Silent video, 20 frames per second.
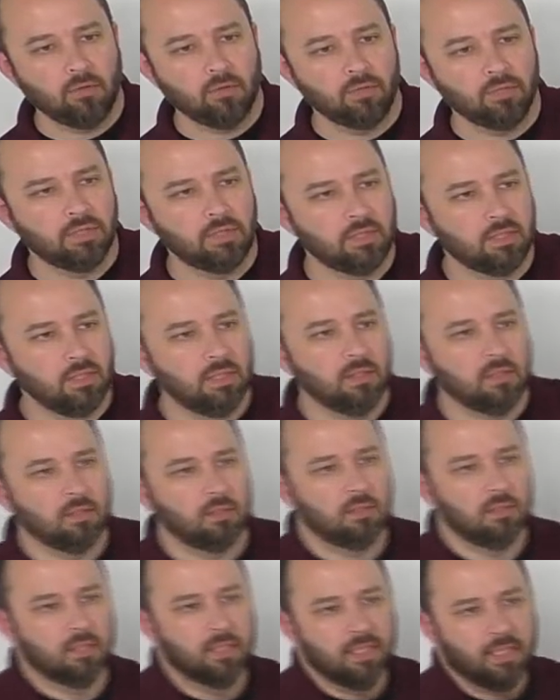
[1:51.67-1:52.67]

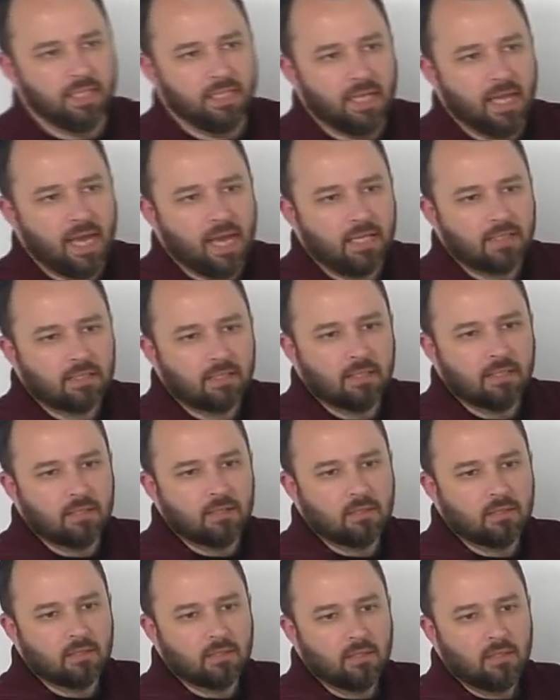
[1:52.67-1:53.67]
seal
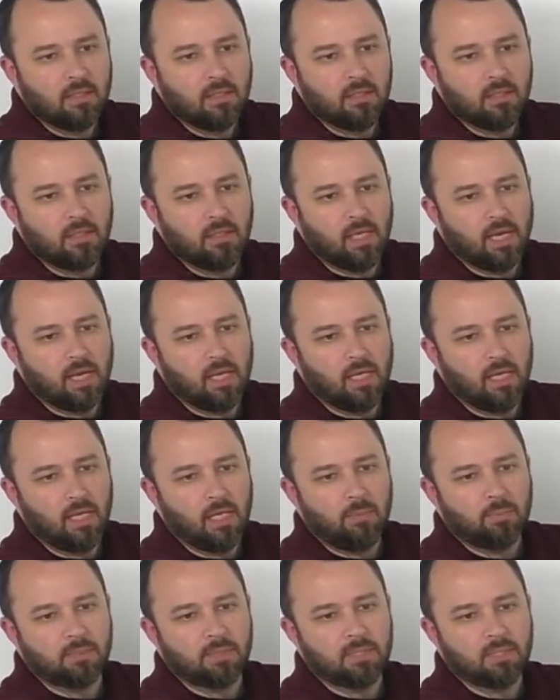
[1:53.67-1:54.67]
gasket that
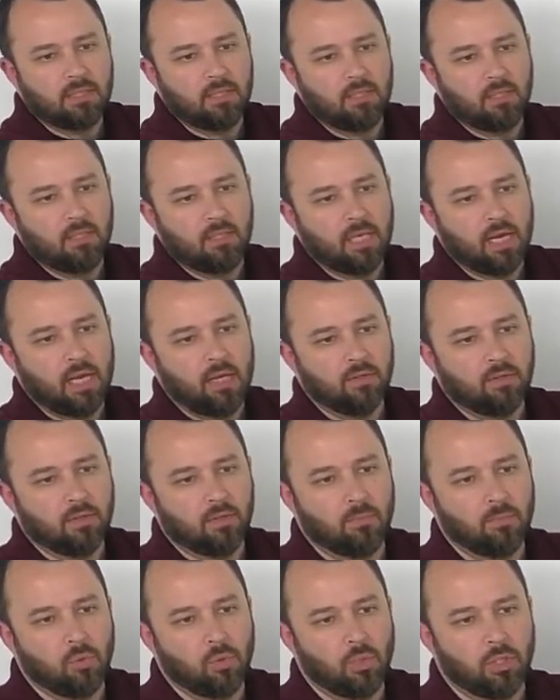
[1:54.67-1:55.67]
helps seal out the
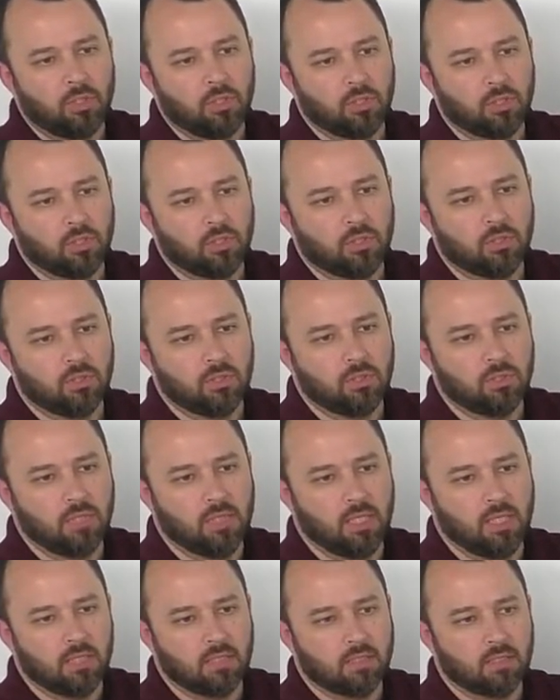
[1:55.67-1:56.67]
moisture,
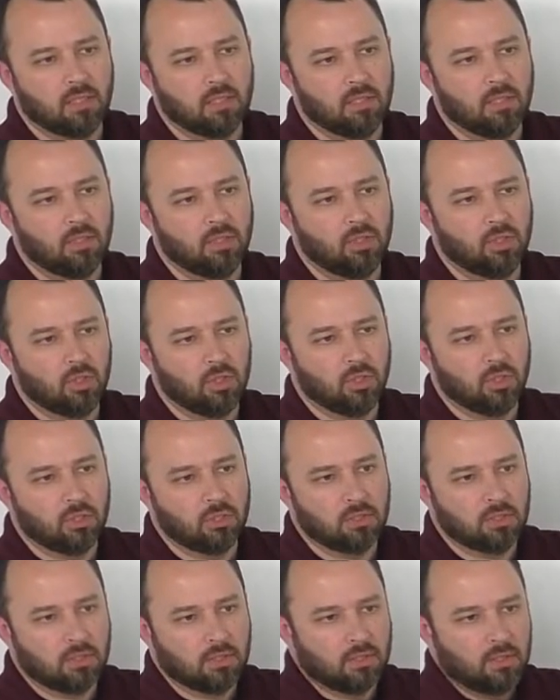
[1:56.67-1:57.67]
dust, and
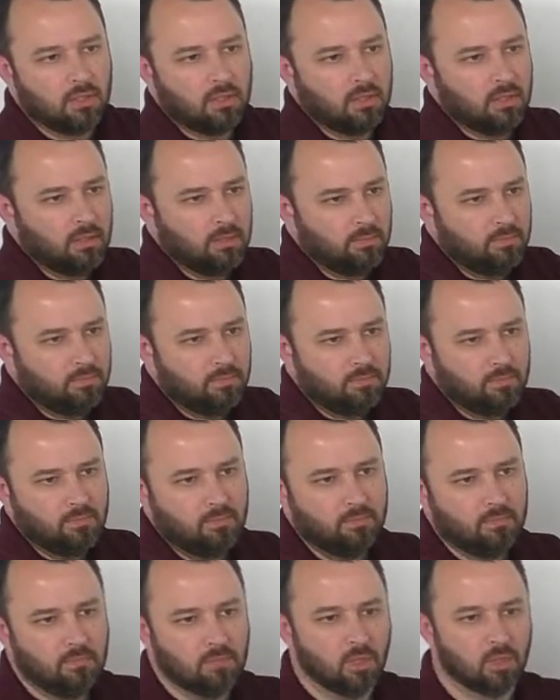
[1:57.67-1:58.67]
dirt.
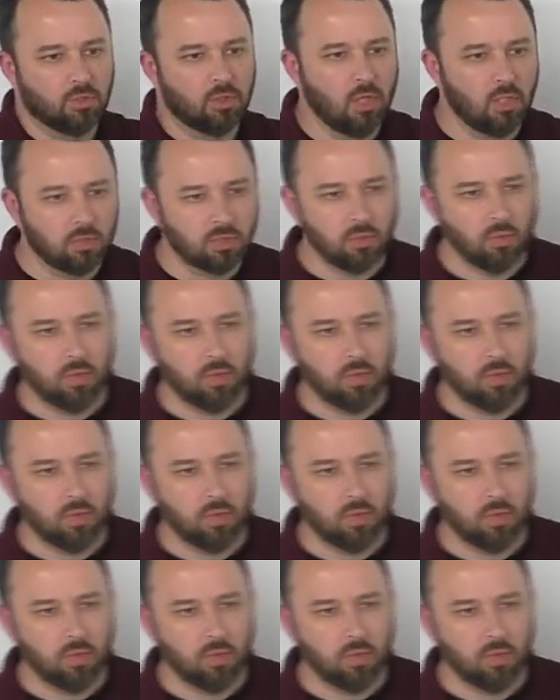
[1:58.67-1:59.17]
There's also a